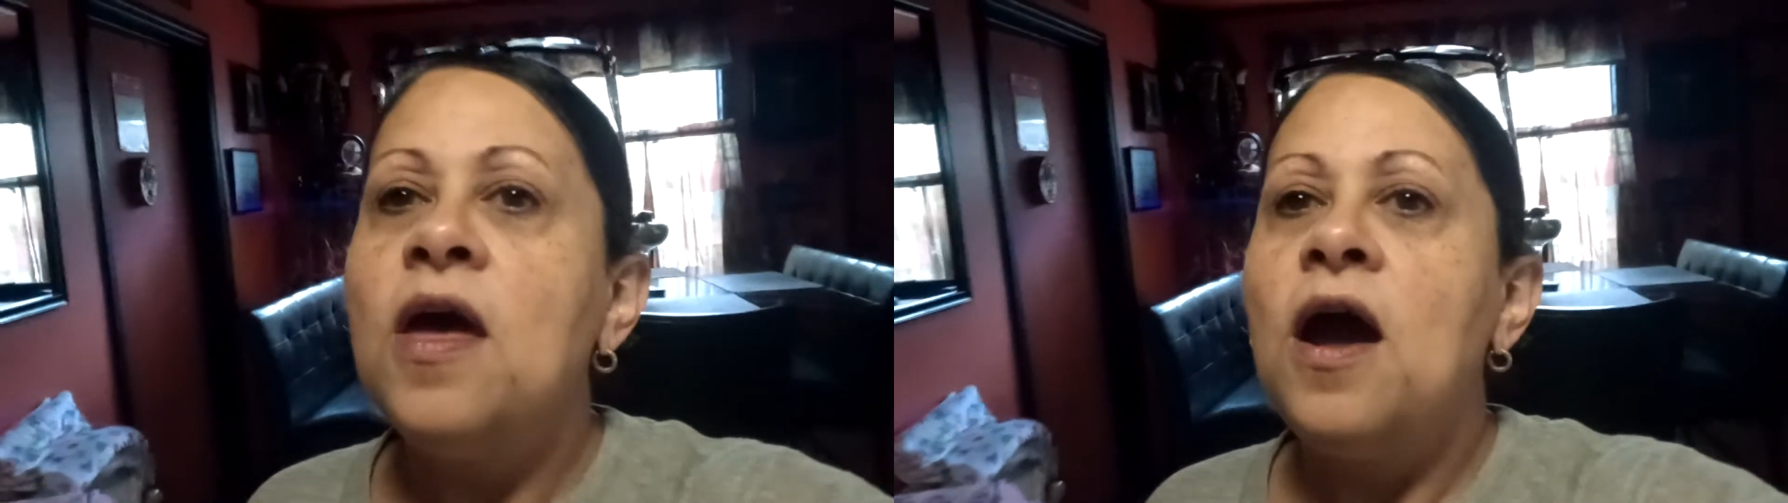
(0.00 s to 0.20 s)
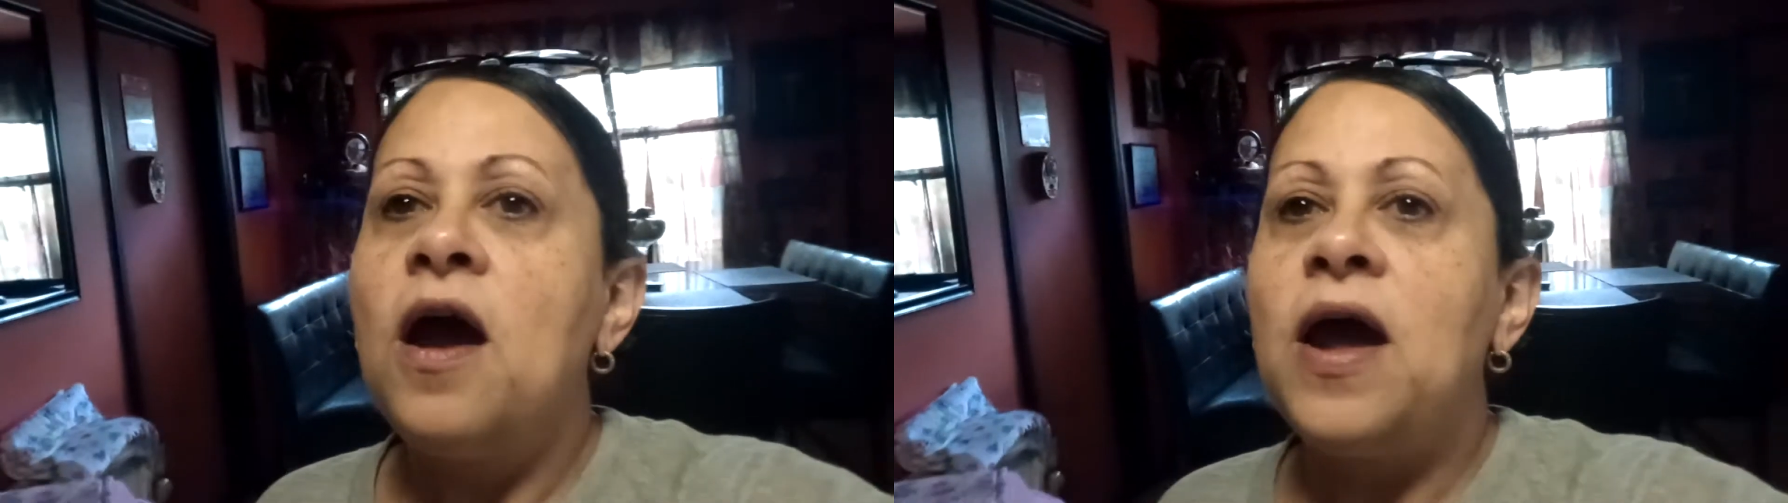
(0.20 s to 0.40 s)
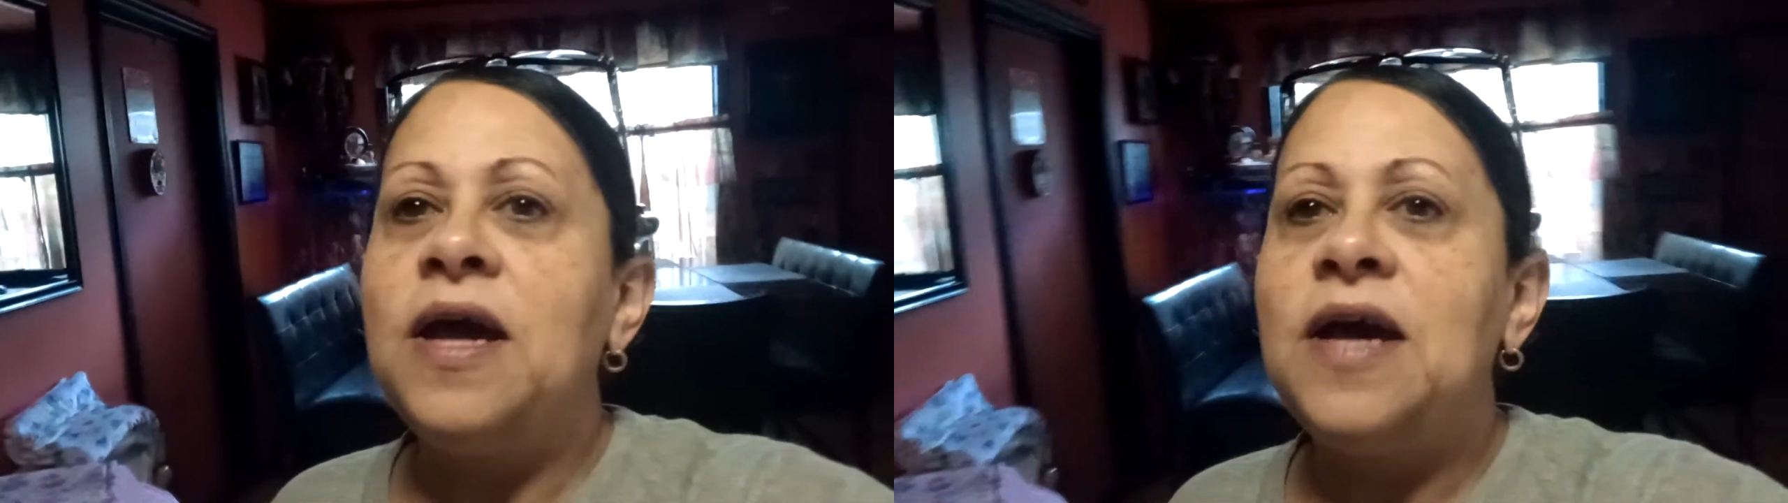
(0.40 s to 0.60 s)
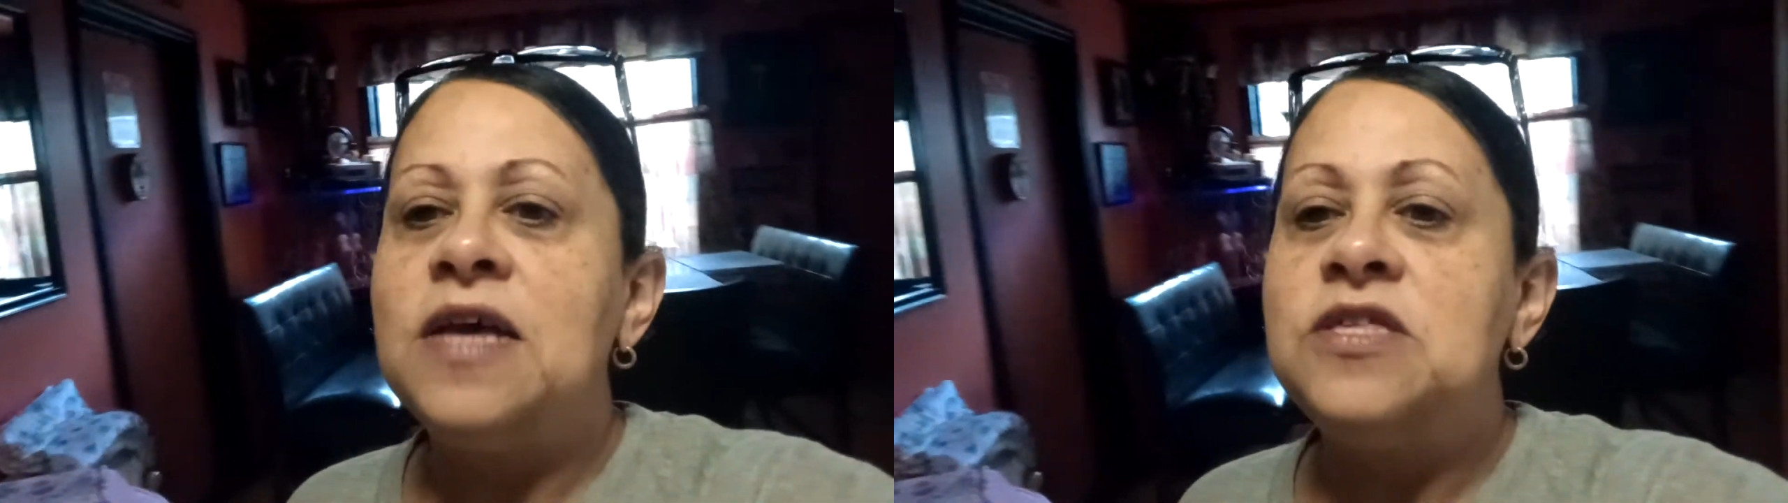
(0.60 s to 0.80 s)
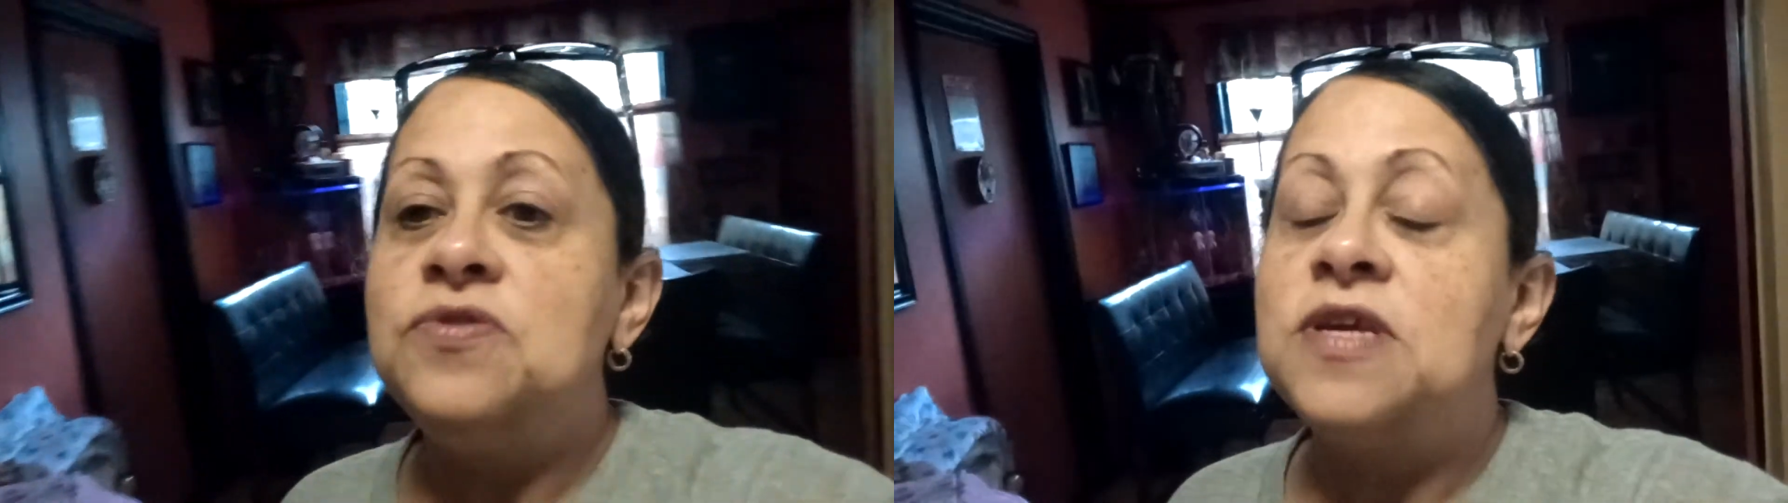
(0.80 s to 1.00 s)
All right,
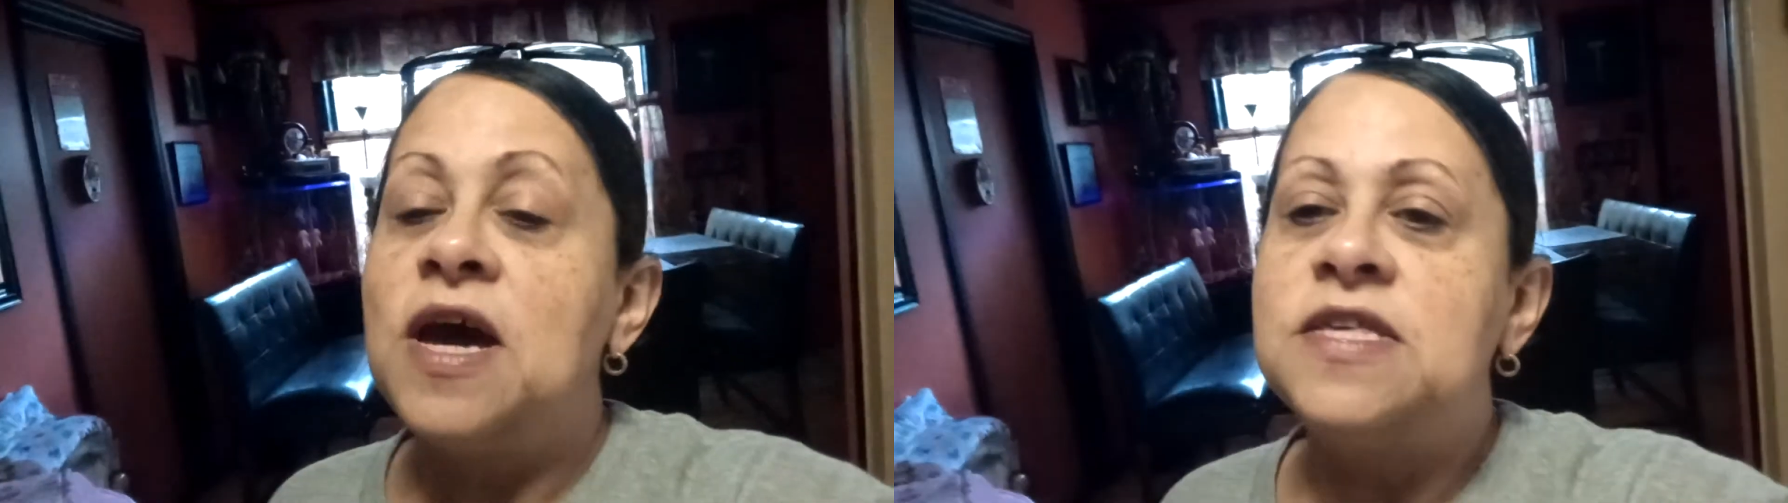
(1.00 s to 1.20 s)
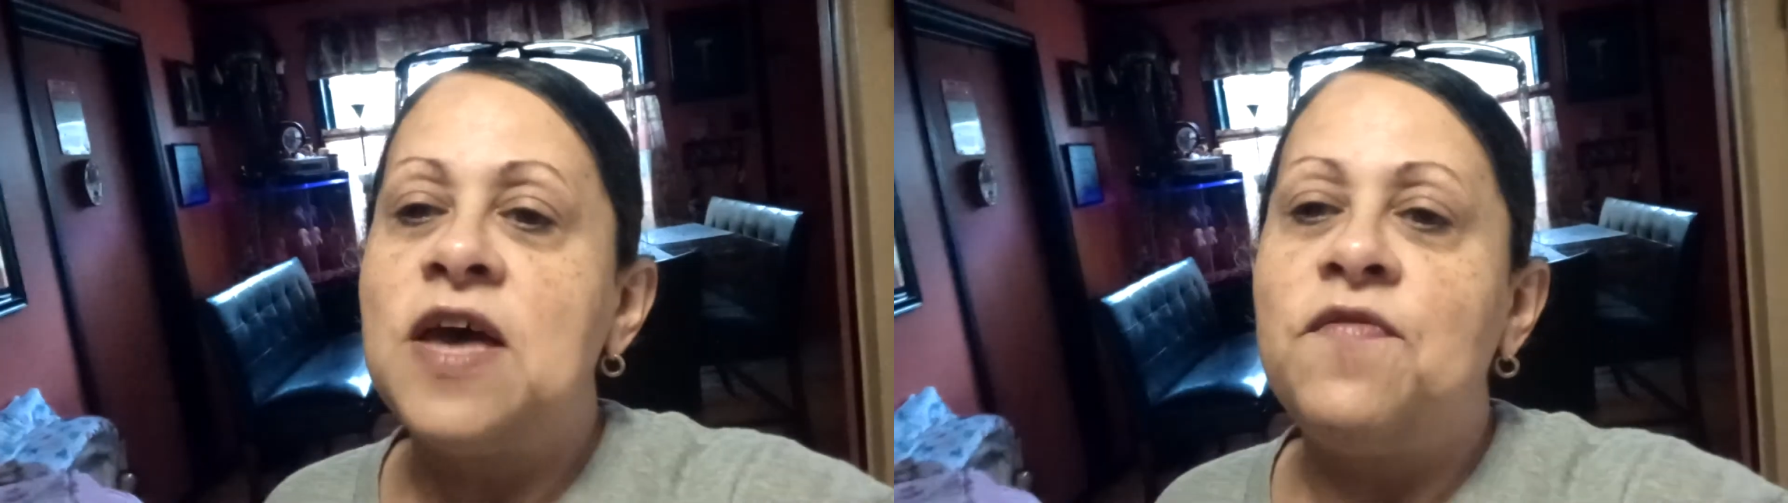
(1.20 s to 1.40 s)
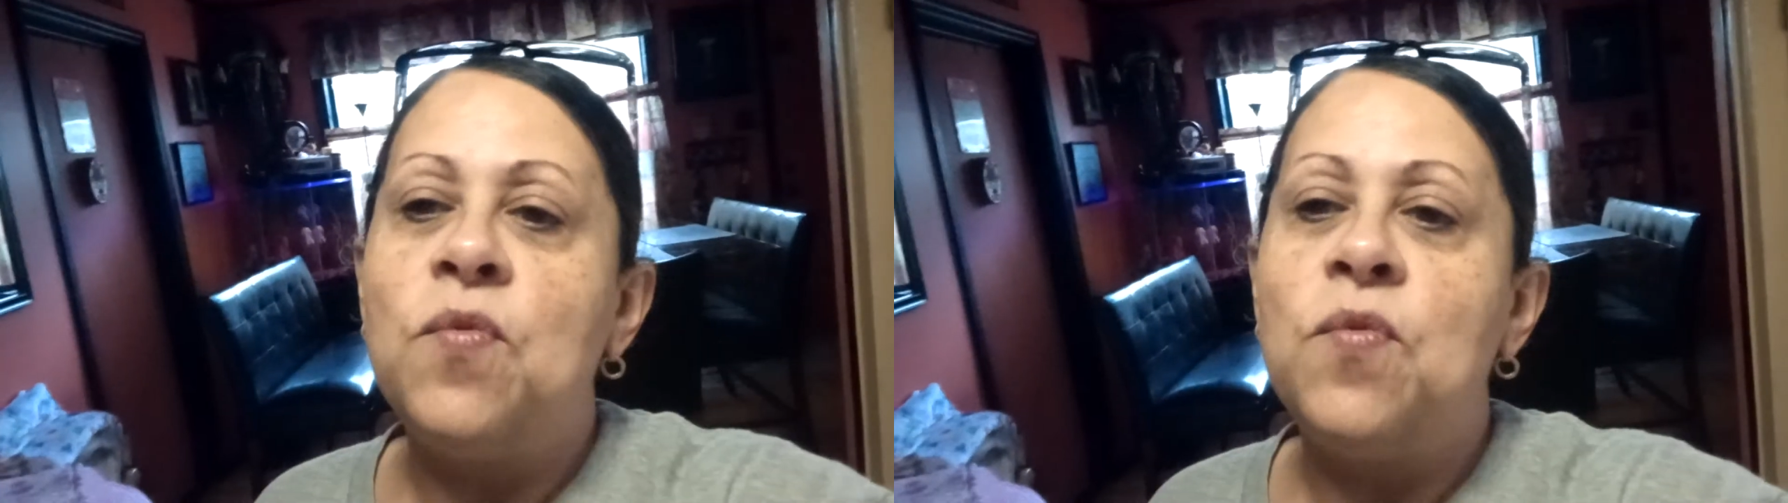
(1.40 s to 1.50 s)
guys, you guys have